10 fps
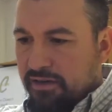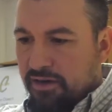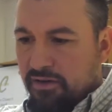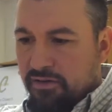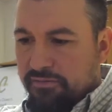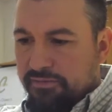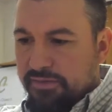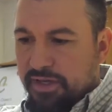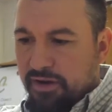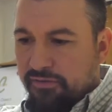or,
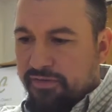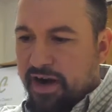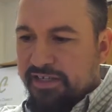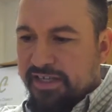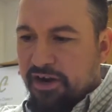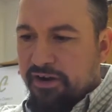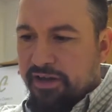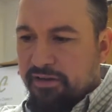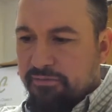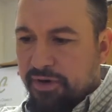you know, Friday,
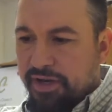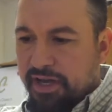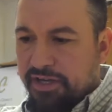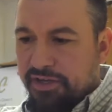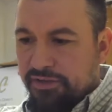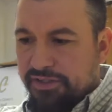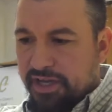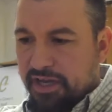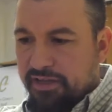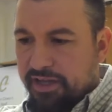Saturday, Monday,
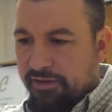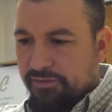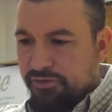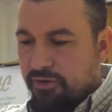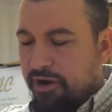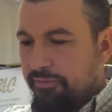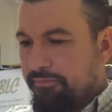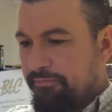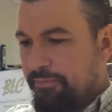Tuesday that it was running.